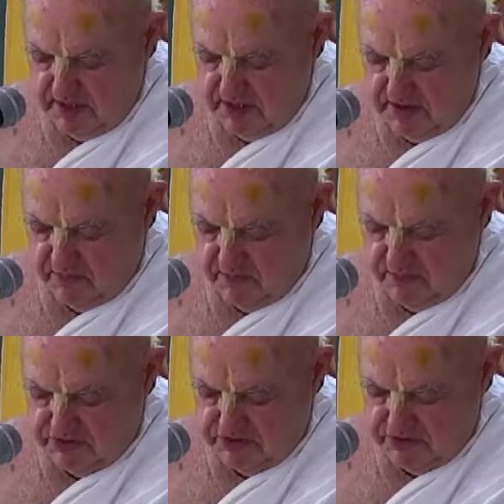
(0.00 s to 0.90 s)
and
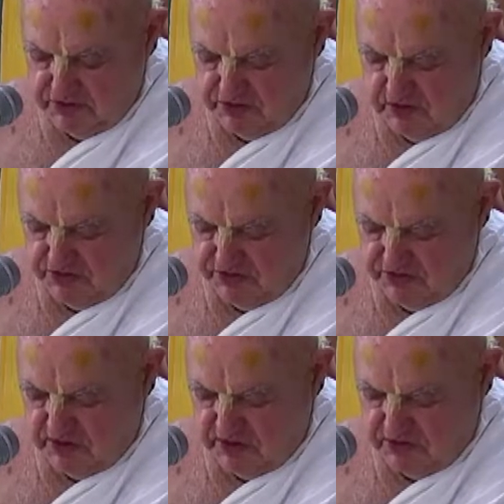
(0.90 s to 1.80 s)
always should
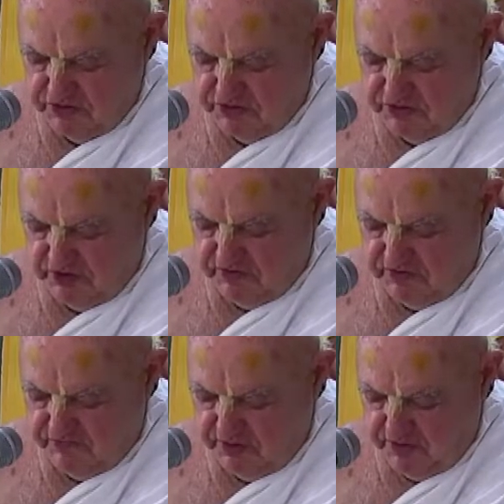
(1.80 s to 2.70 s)
always associate
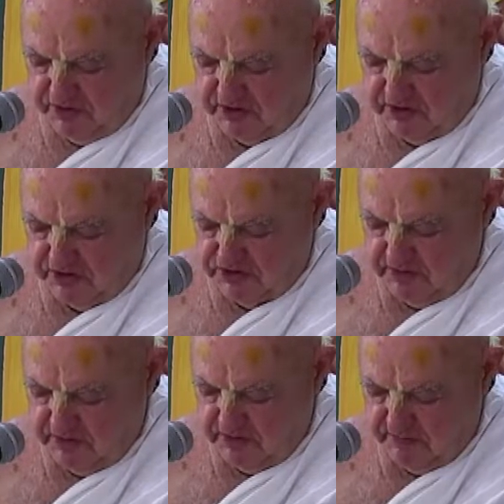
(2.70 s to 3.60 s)
with devotees and
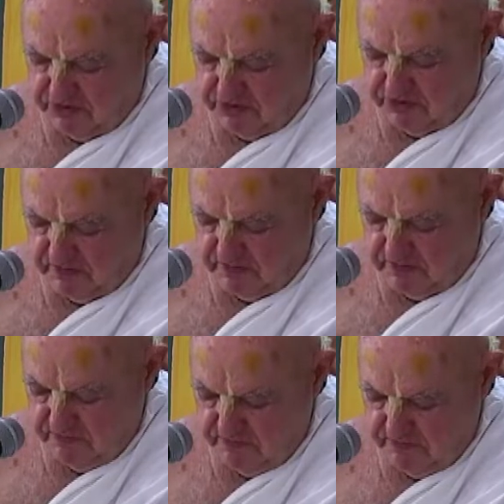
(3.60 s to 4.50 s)
saintly persons.
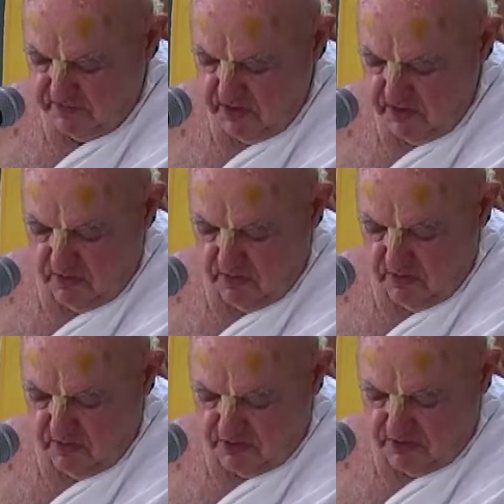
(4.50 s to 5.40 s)

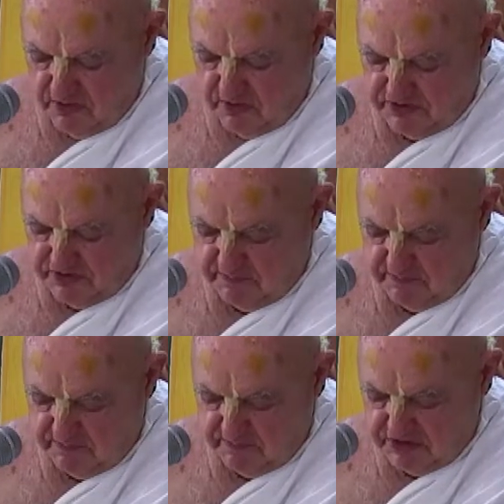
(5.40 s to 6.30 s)
One should always
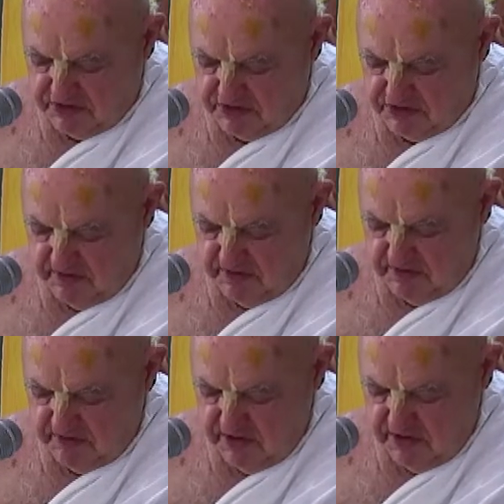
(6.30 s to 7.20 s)
act
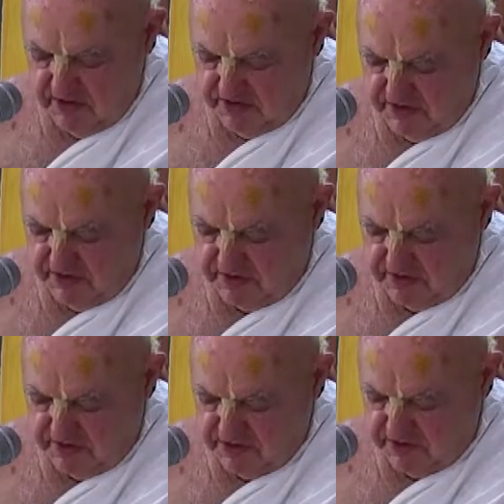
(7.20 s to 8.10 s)
piously, thinking
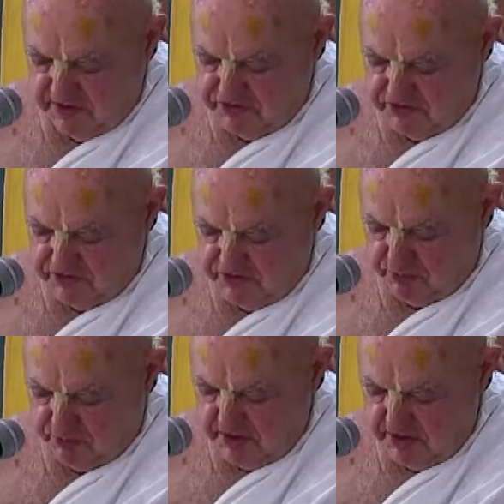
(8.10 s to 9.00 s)
that this life is
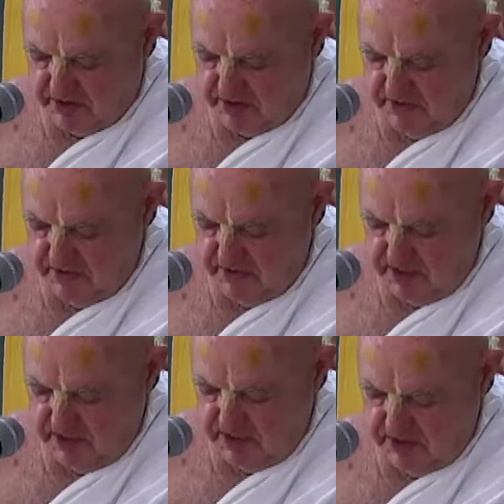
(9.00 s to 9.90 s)
temporary,
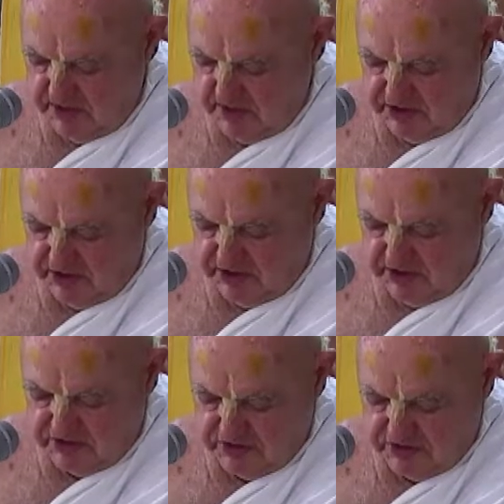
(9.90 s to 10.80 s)
and not be
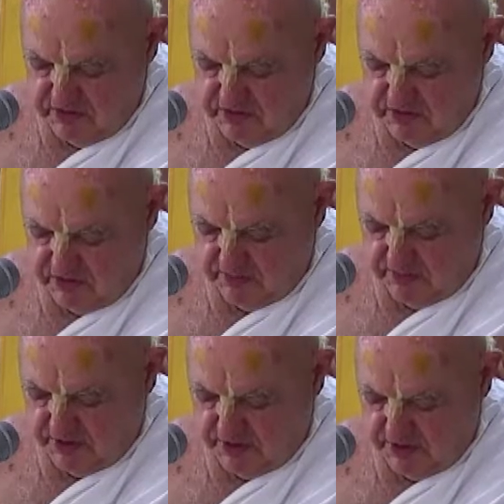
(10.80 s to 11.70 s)
attached to
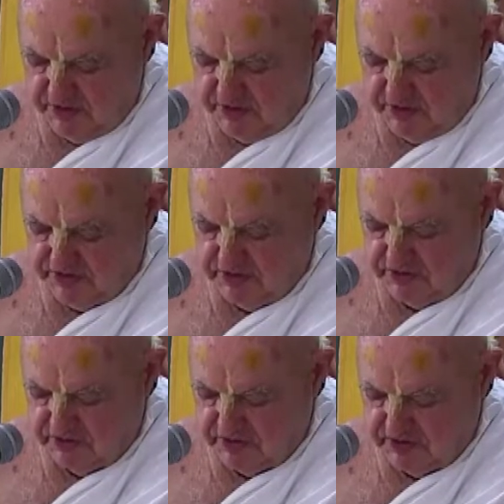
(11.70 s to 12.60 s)
temporary
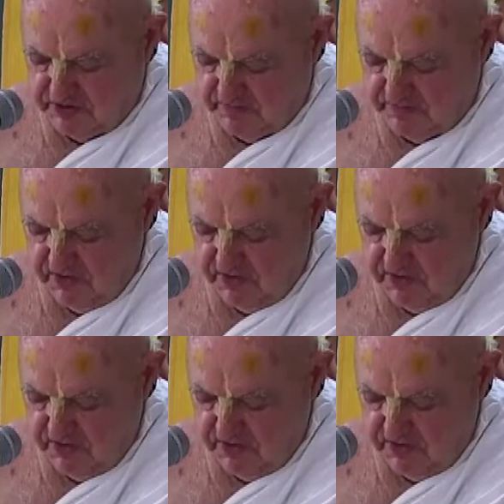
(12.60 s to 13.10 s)
happiness and distress.